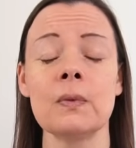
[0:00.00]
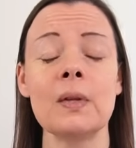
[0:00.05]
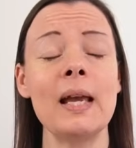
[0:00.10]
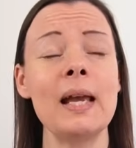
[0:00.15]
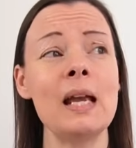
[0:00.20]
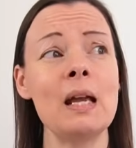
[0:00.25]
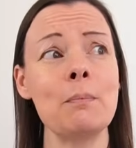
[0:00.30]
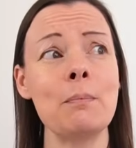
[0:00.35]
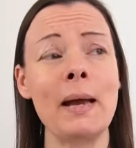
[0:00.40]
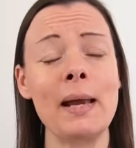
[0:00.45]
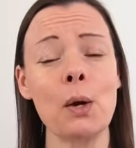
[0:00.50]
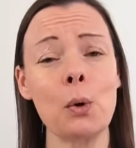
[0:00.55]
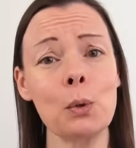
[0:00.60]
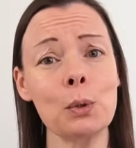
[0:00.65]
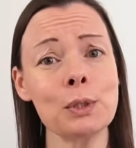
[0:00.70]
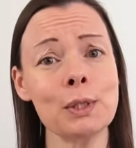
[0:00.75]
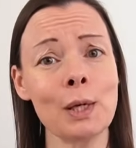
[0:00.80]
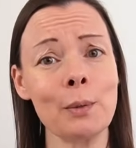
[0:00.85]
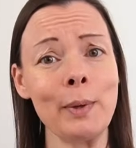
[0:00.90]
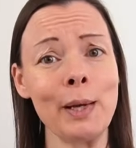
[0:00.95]
It may
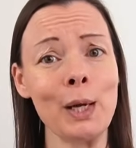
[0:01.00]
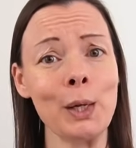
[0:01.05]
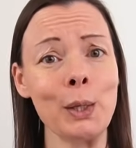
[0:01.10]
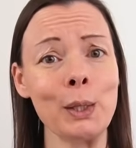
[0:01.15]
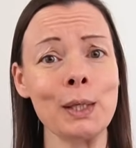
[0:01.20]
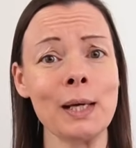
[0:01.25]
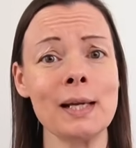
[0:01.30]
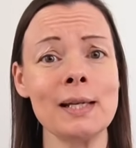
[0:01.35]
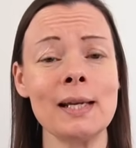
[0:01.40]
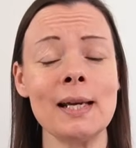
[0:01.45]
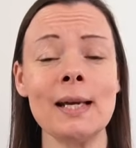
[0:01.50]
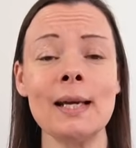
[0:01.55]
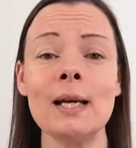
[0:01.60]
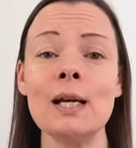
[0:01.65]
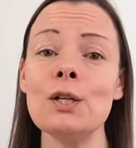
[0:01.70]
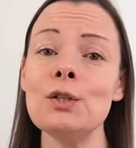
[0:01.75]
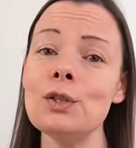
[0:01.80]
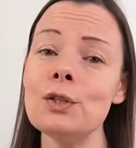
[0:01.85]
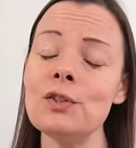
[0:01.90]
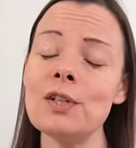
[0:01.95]
also be a good idea
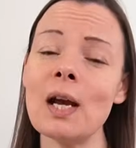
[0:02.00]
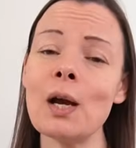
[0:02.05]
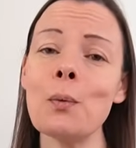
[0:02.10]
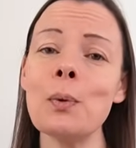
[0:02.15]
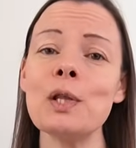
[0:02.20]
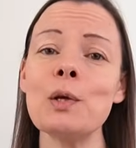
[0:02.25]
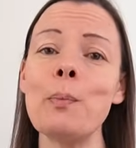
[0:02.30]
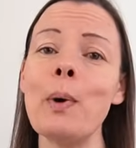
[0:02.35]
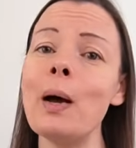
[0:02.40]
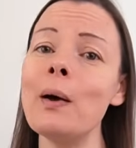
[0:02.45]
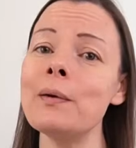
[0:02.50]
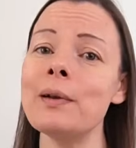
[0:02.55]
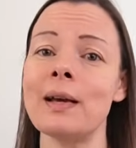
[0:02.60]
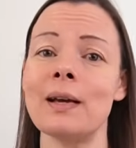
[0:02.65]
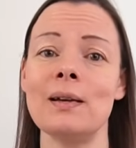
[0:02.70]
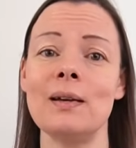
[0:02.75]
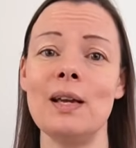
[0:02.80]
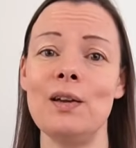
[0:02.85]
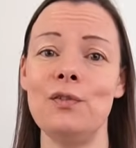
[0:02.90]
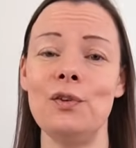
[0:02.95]
to check with a
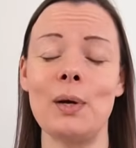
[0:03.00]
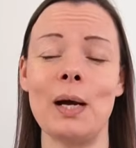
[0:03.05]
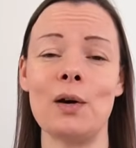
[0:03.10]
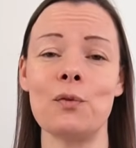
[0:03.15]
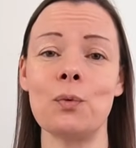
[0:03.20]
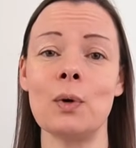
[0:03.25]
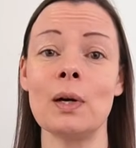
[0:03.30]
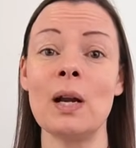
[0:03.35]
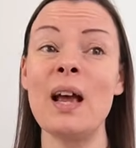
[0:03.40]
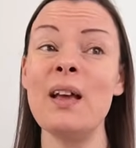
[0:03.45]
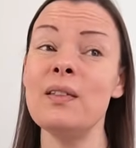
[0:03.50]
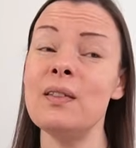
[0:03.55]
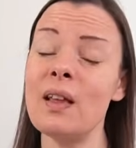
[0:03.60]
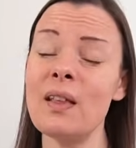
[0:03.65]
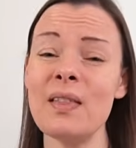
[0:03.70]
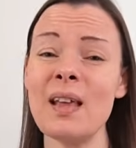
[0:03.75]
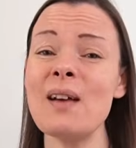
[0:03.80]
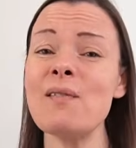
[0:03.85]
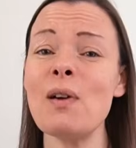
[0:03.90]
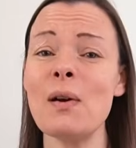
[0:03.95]
partner, if you have one,
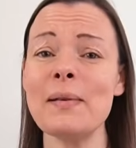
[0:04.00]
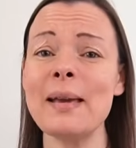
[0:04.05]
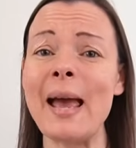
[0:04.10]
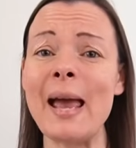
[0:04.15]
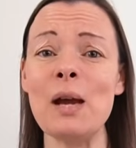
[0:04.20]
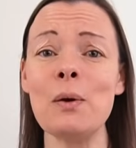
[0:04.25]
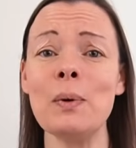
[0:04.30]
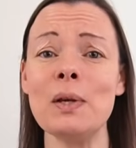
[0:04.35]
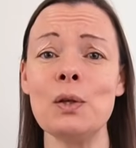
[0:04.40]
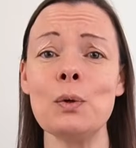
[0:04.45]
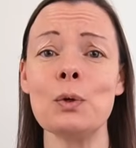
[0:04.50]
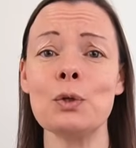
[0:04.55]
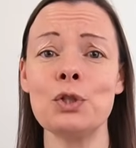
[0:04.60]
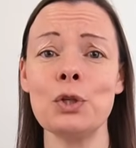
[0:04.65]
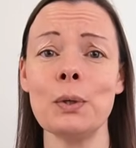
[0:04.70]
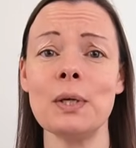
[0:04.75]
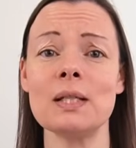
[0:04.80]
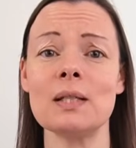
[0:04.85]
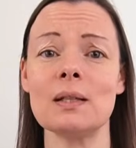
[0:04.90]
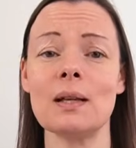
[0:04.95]
that they're okay with your
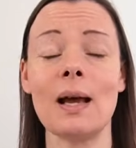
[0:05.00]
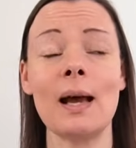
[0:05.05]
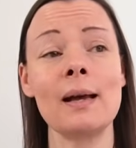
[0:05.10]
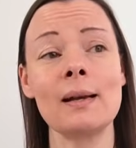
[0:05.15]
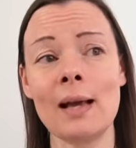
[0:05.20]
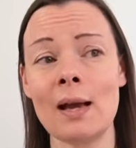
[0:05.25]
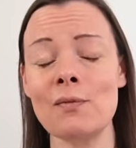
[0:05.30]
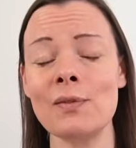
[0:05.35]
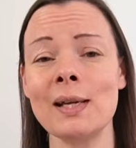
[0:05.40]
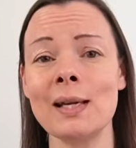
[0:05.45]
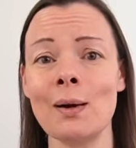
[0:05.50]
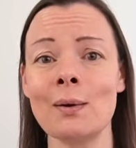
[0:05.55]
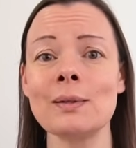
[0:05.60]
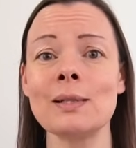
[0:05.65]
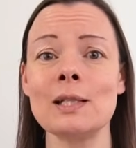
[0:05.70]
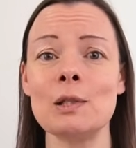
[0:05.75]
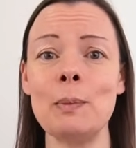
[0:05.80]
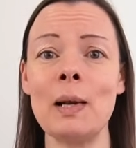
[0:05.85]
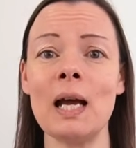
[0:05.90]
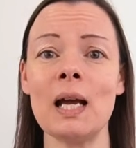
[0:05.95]
choice and having it on
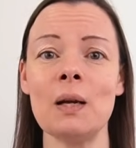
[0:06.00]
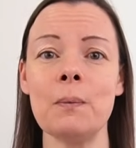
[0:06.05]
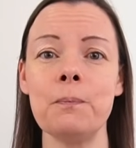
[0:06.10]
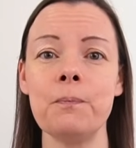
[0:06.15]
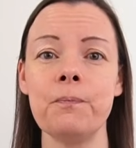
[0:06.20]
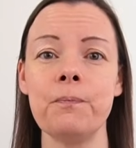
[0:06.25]
display.